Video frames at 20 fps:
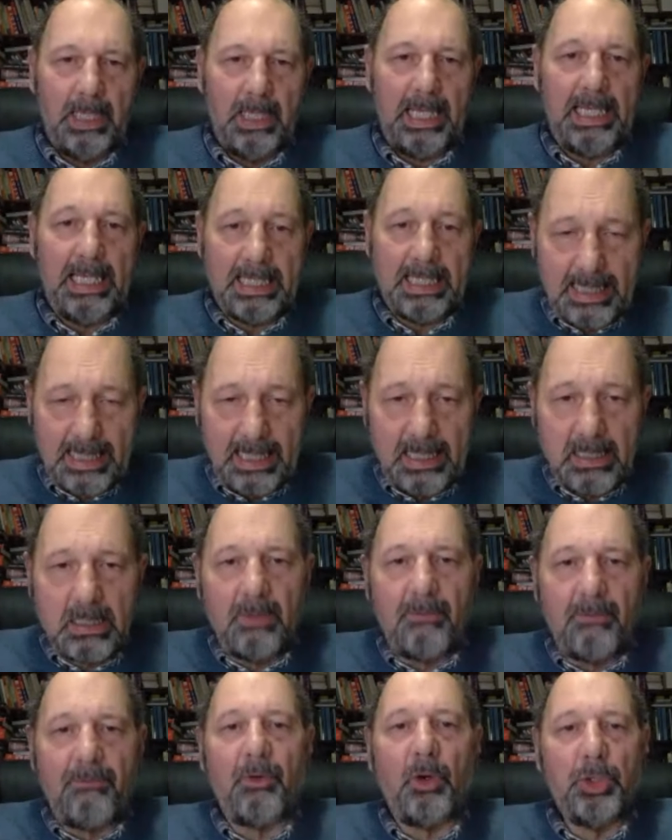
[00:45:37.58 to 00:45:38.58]
And the
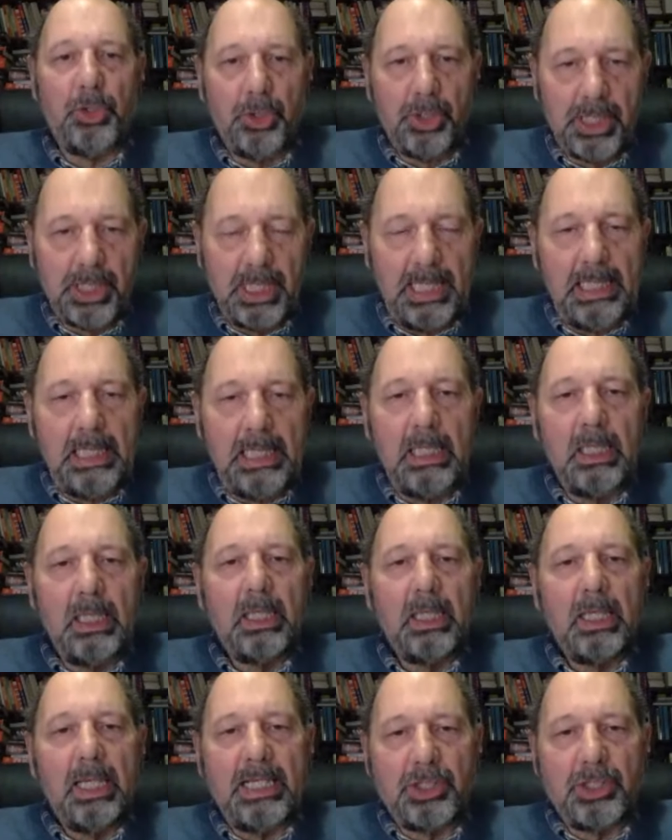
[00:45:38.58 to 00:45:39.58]
incentive for Ukraine
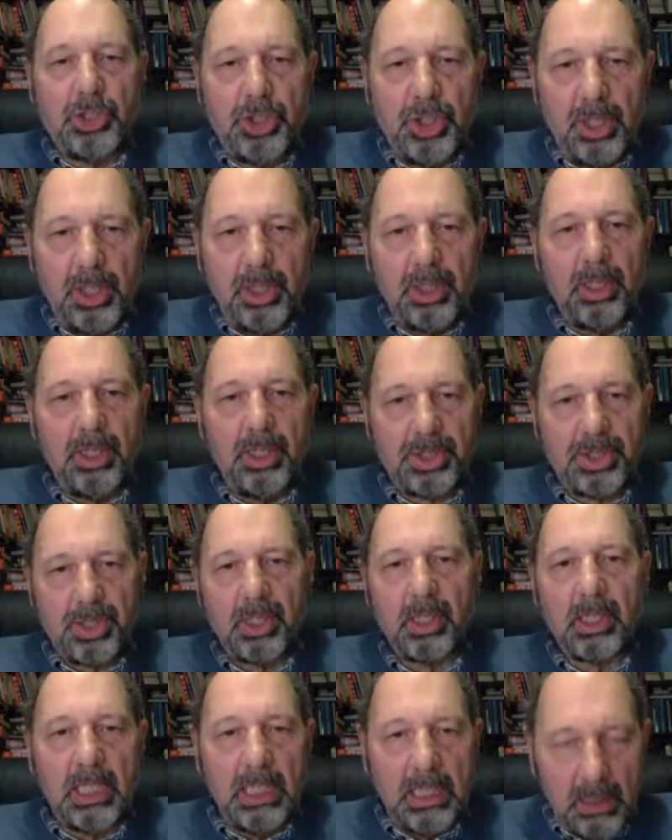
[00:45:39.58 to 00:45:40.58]
is generous
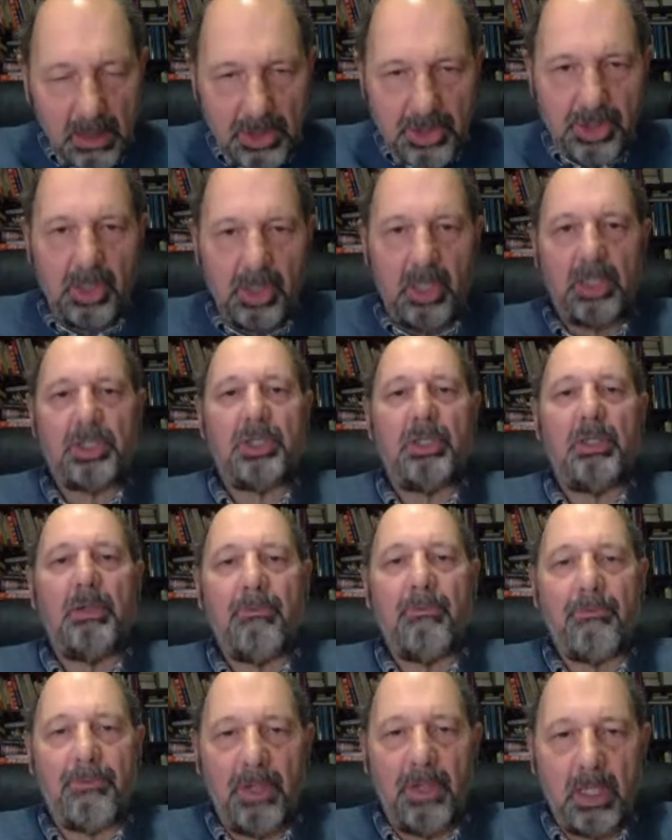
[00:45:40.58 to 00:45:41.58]
reconstruction
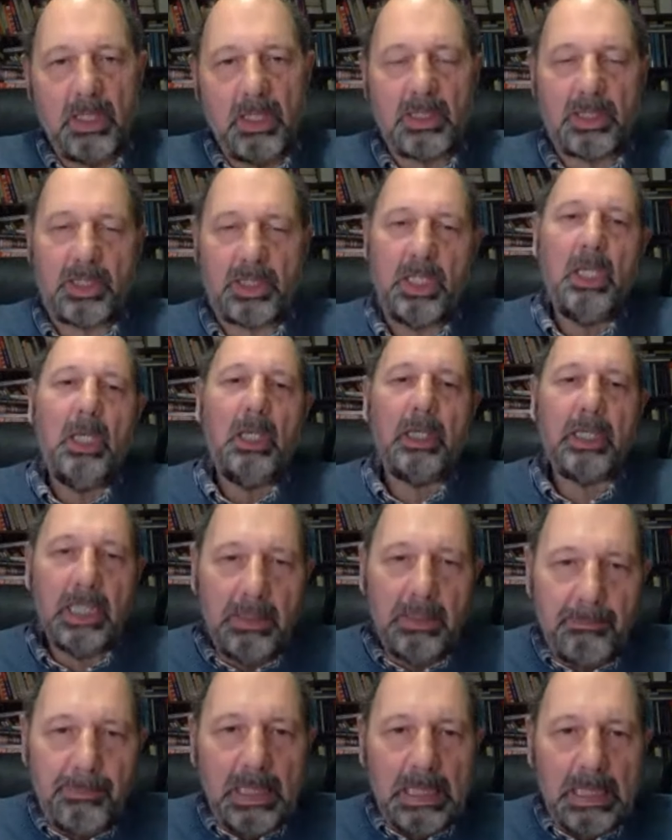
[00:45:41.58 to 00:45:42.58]
funds,
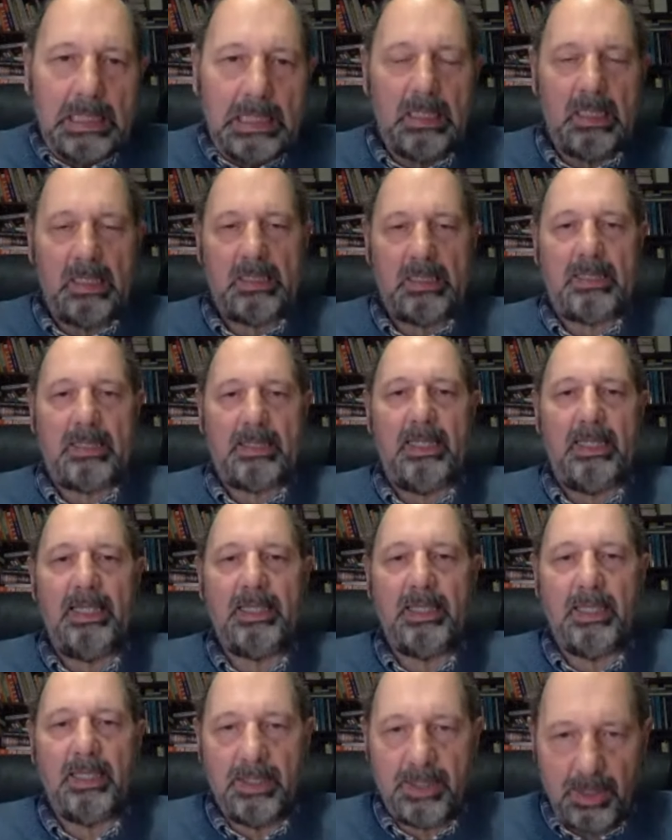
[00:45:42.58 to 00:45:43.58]
rebuilding the
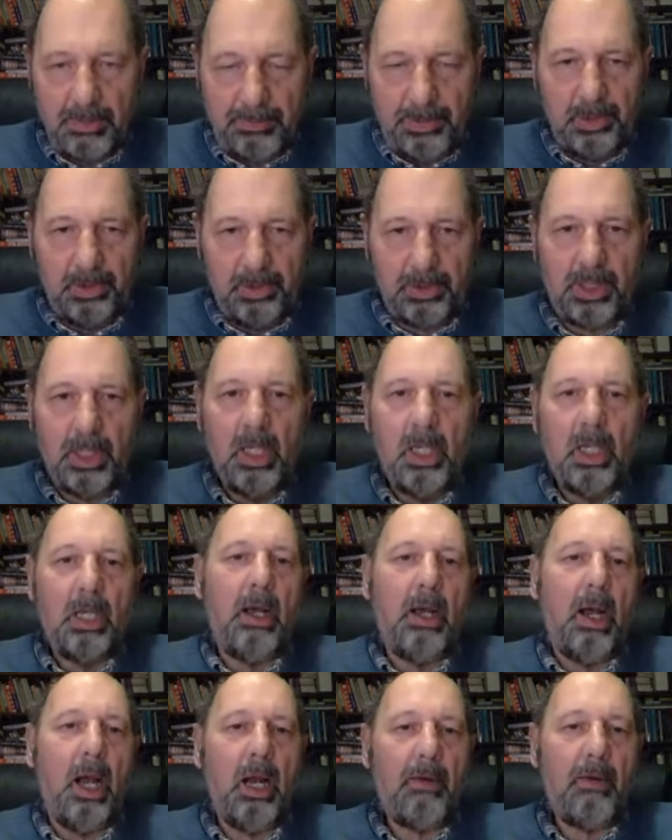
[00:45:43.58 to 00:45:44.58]
society, support
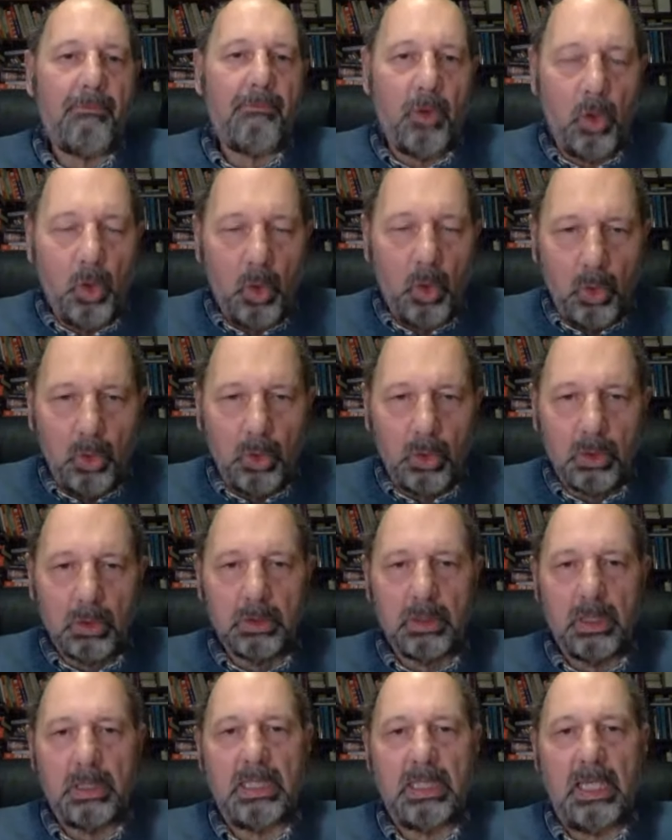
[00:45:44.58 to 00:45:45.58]
uh, for all
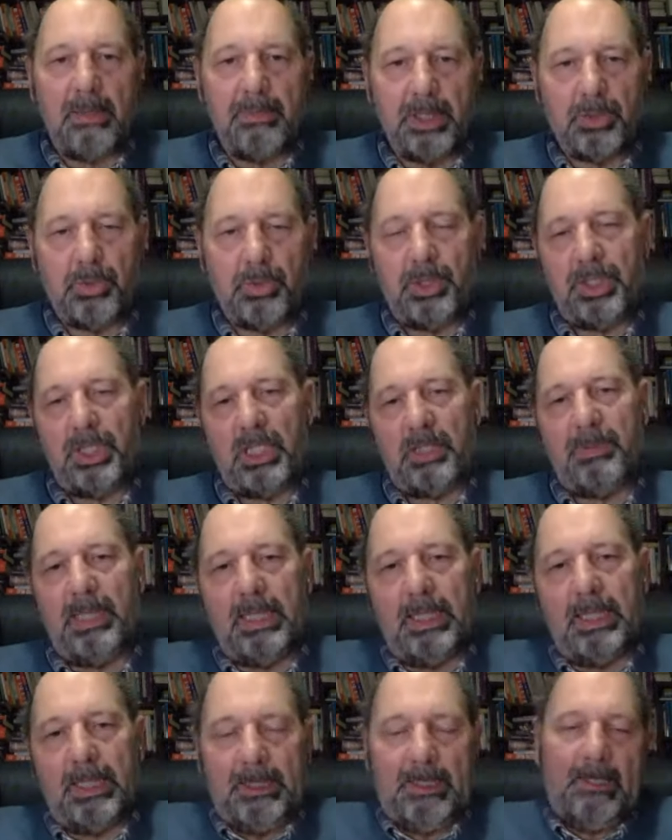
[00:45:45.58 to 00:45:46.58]
the damage which has
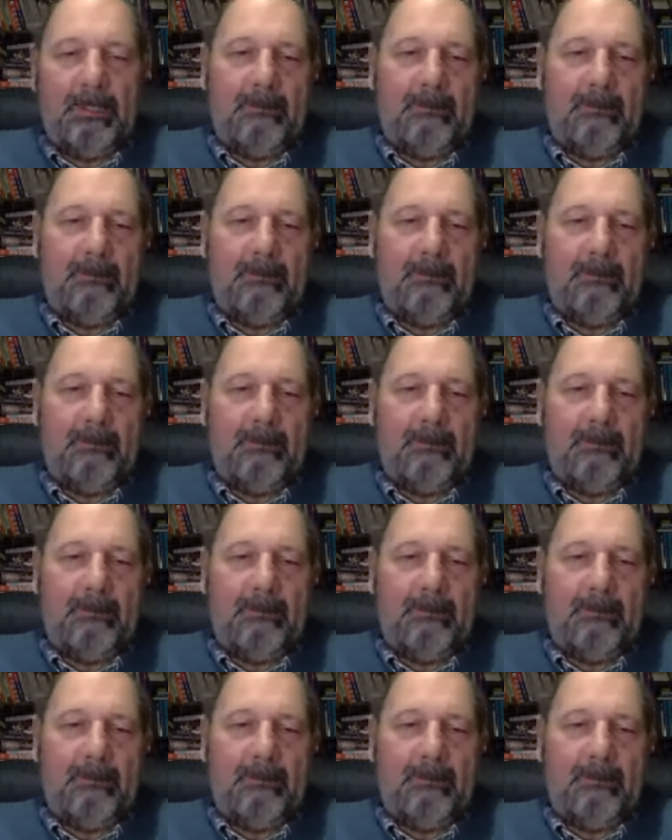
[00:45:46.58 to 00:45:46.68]
been done.